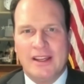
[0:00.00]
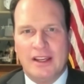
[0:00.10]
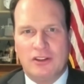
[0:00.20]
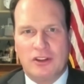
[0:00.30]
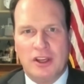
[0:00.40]

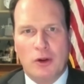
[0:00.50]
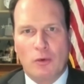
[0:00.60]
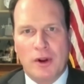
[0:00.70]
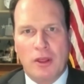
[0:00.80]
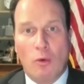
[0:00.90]
It's getting
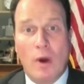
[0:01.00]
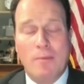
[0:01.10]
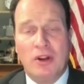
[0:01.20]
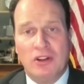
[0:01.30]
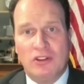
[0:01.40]
rid of the
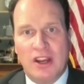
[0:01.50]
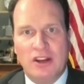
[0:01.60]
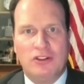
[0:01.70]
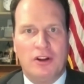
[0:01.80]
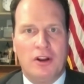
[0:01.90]

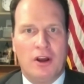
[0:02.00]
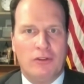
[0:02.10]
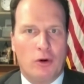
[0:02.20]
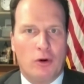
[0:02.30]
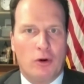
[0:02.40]
weaponization
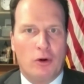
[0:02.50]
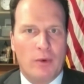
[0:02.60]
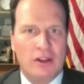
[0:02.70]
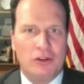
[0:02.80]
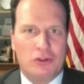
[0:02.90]
of the
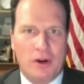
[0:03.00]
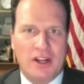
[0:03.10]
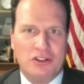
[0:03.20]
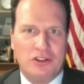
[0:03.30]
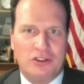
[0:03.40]

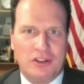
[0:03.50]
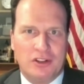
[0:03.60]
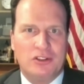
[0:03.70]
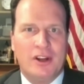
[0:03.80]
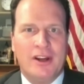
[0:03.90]
regulatory
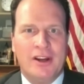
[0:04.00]
agencies